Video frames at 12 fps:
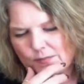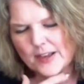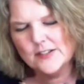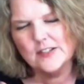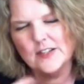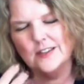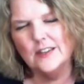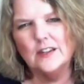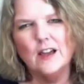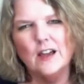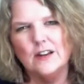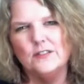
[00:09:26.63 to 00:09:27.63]
Masculine
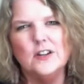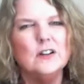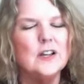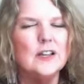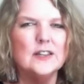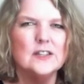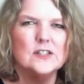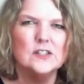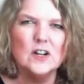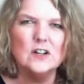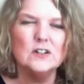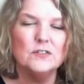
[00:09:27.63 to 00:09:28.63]
kind of hearing the
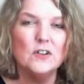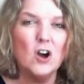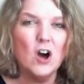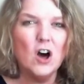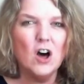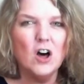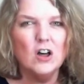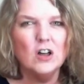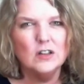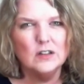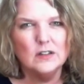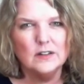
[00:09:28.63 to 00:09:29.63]
seductive call
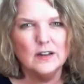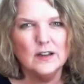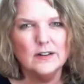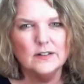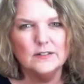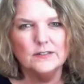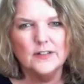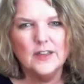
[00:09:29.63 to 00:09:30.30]
kind of